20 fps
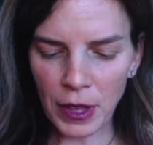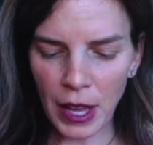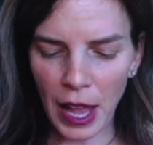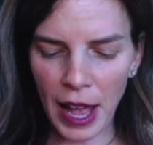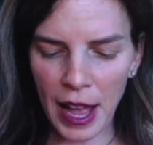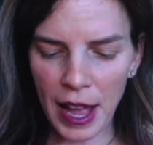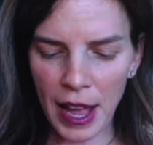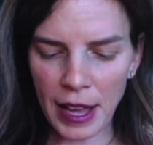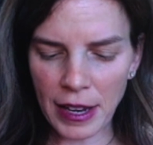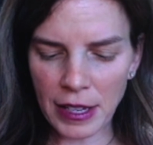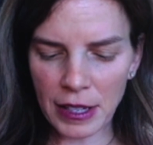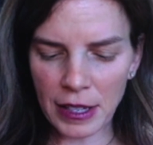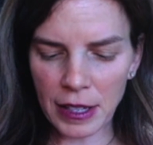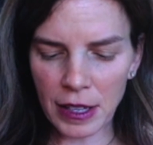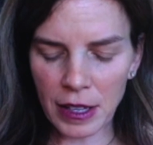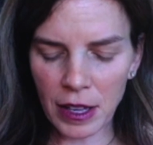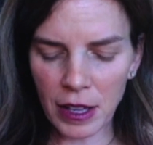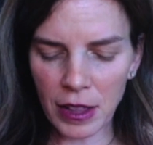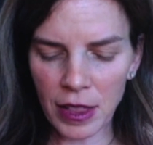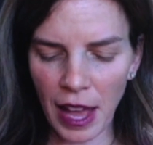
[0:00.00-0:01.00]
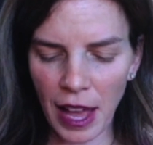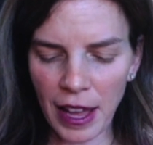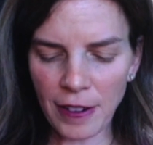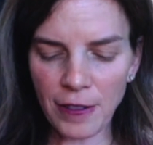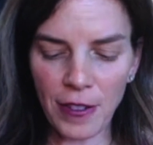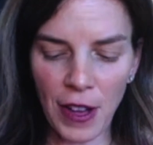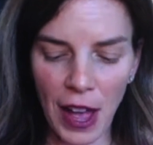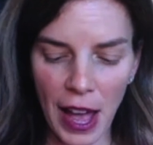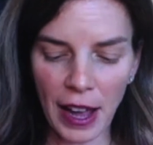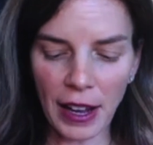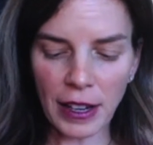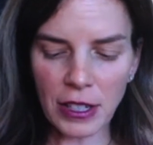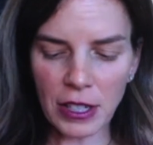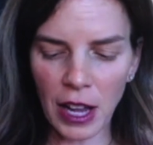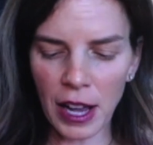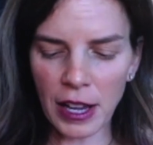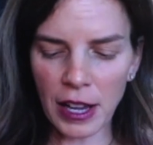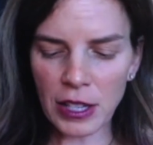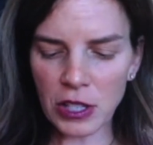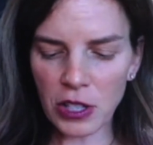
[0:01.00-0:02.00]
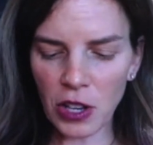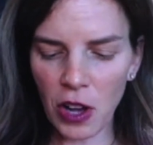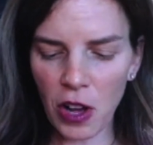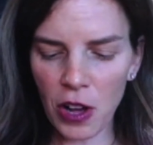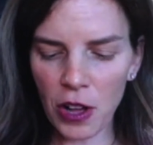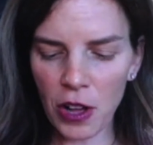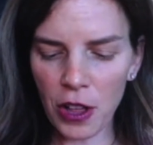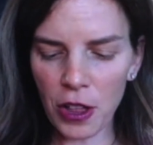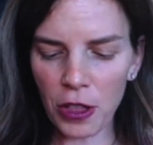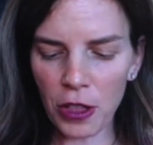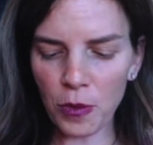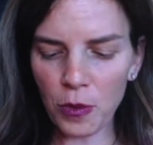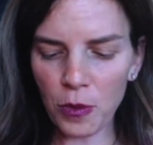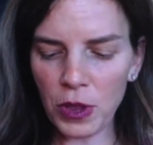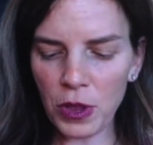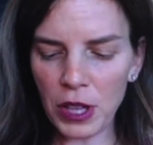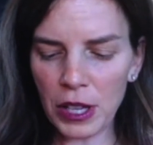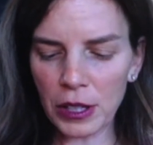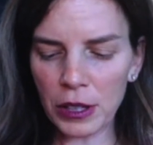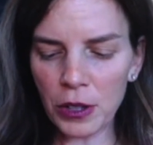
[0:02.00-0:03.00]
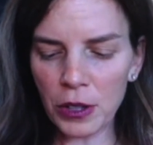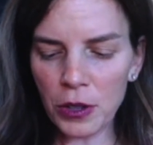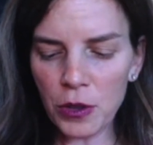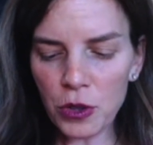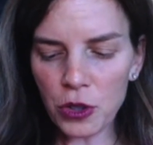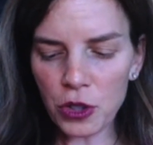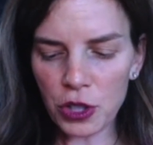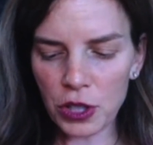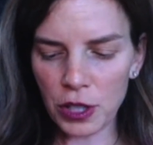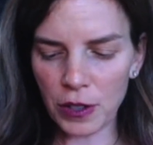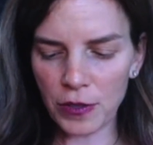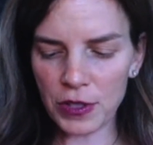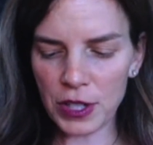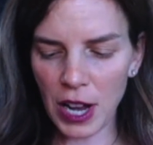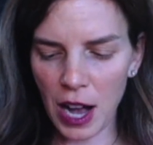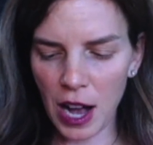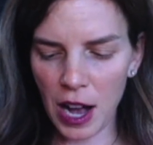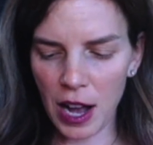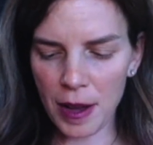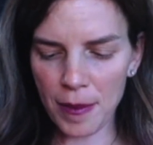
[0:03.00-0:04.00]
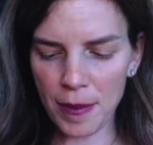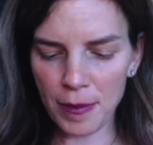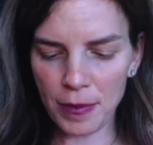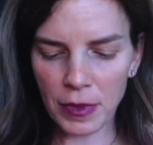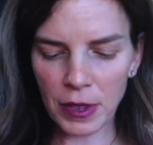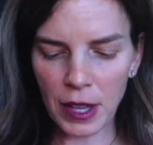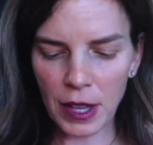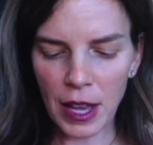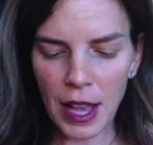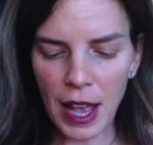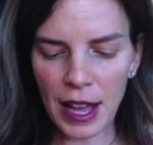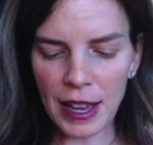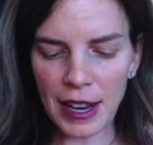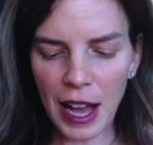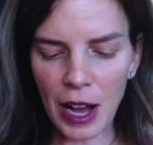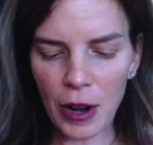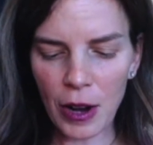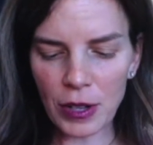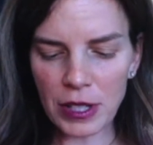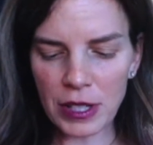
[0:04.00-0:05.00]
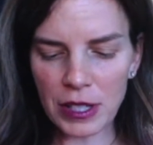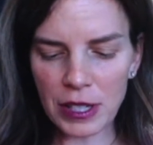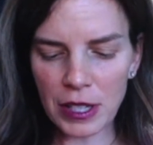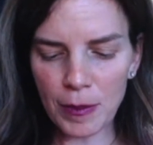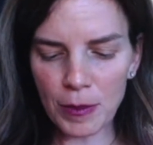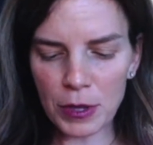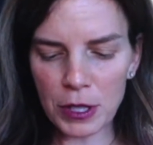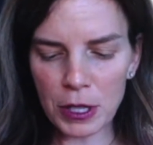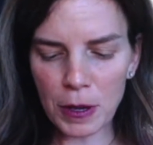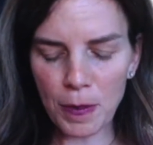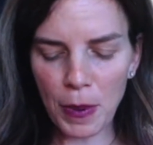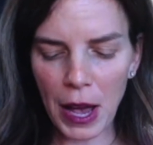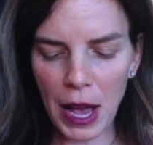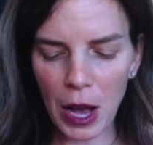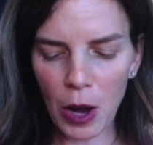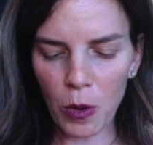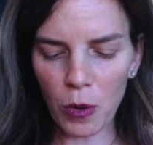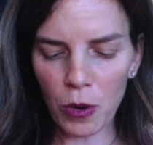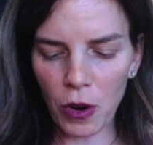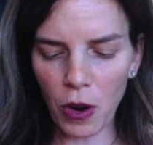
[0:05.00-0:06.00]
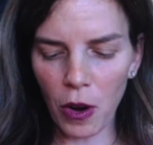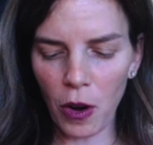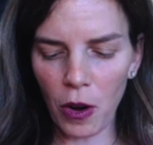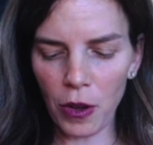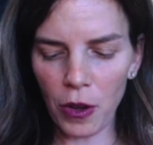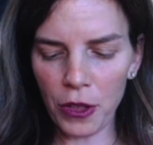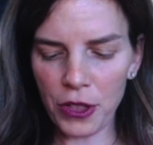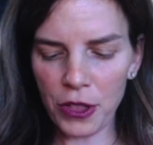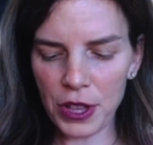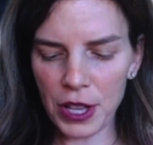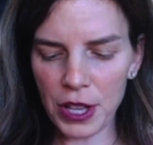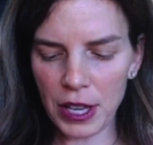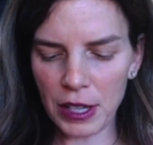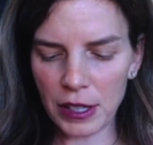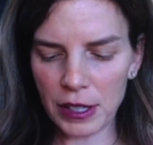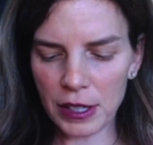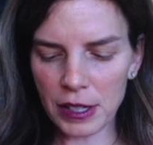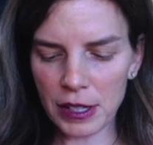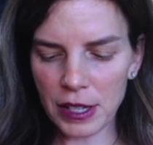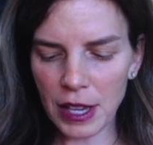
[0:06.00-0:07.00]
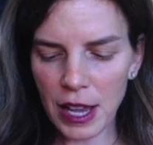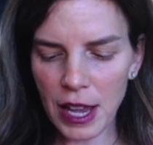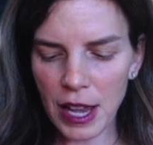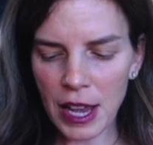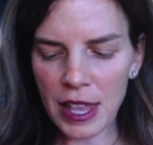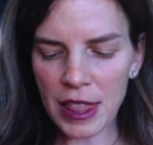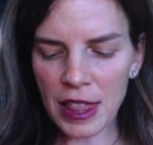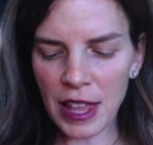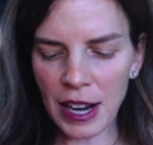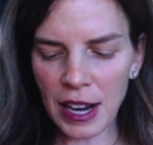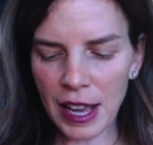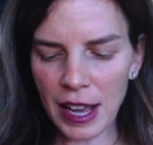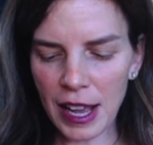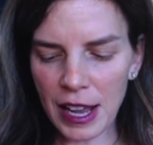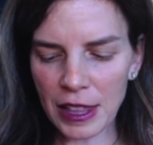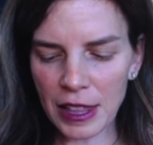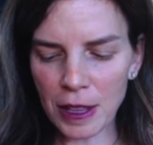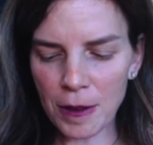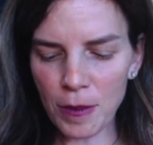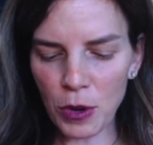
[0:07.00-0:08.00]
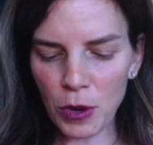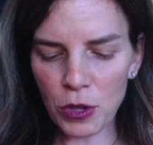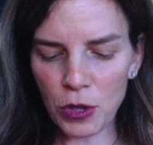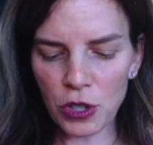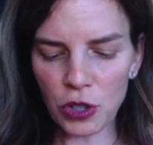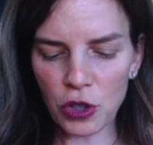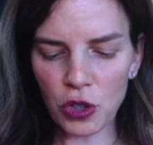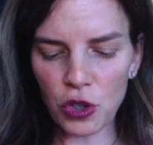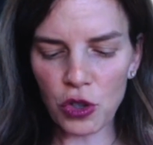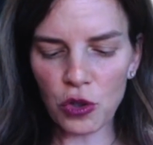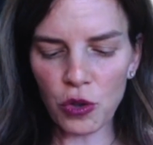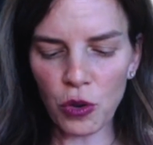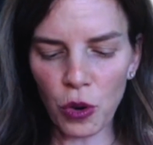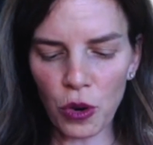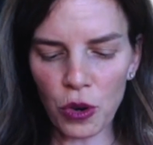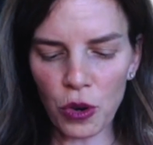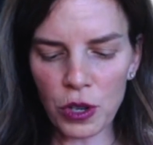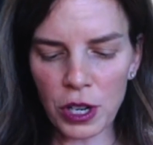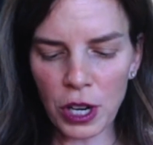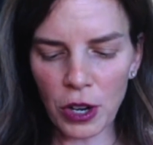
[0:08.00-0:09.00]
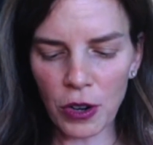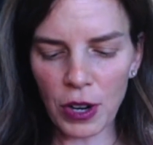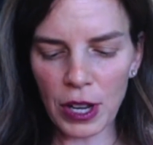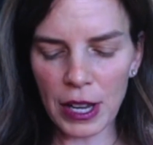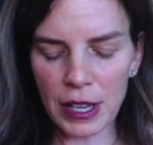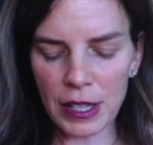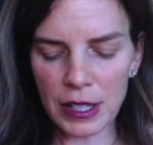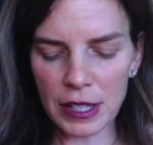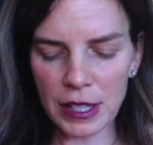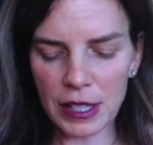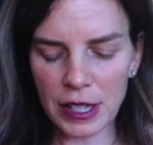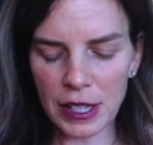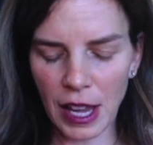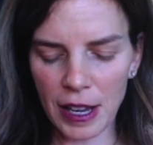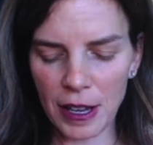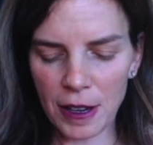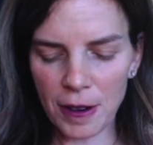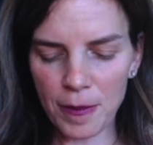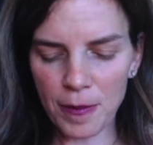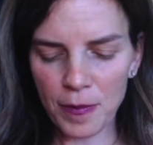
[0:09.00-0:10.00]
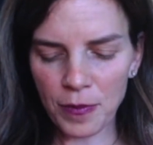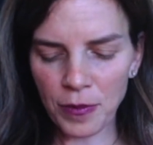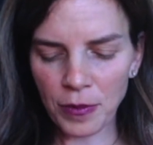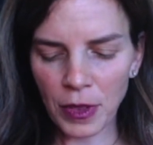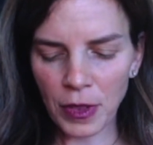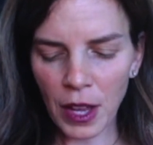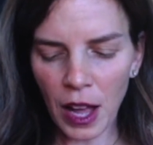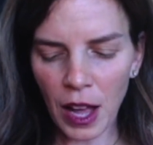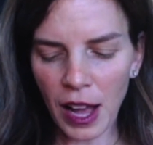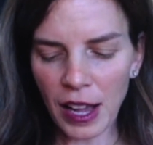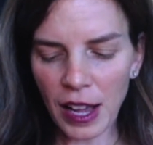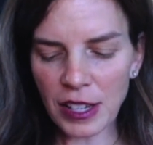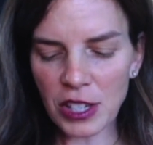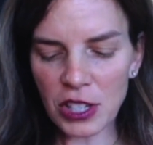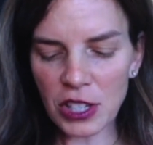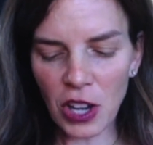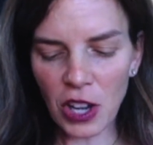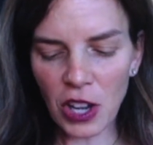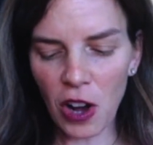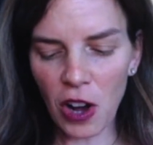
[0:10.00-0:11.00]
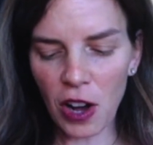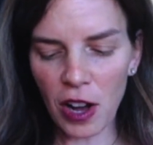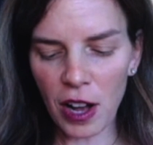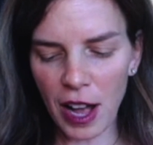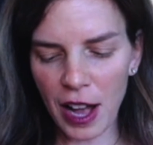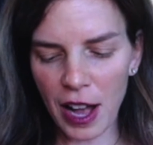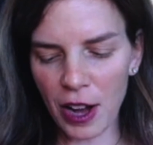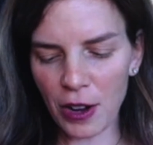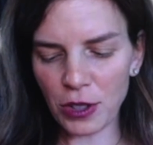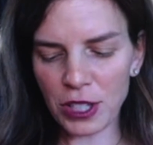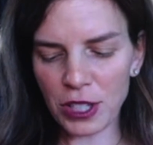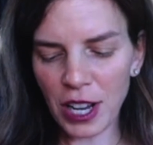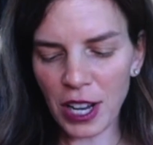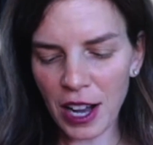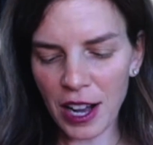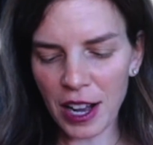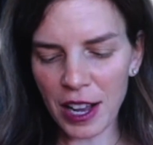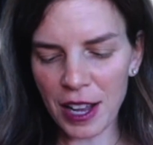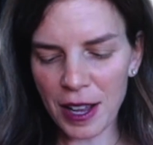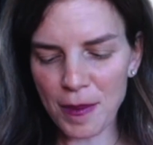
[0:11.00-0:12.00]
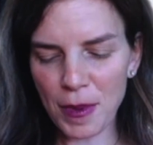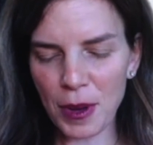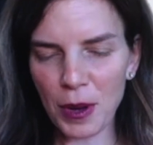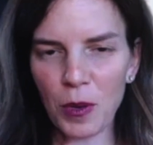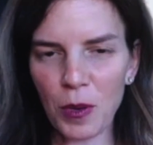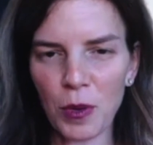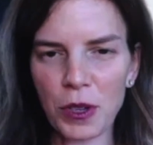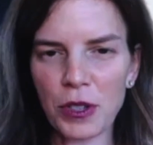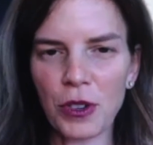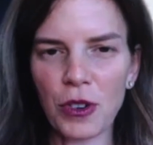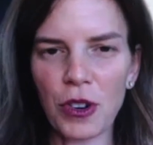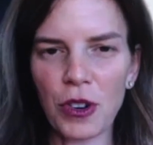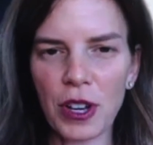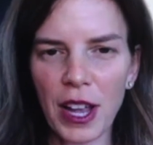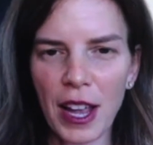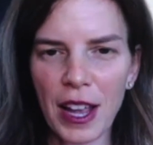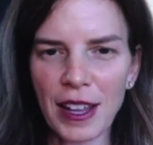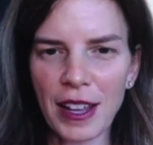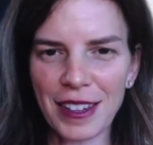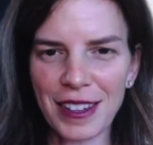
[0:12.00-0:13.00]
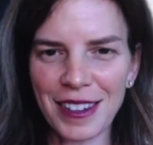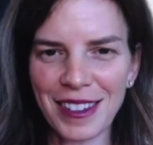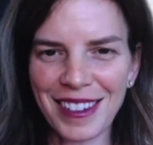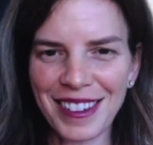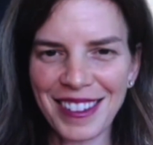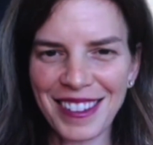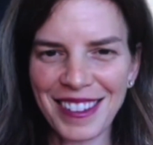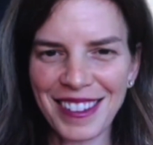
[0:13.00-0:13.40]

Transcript: at that fact, I saw through the illusion of time and how it seems to power all things. Then I had the most extraordinary insight. I saw how time was created.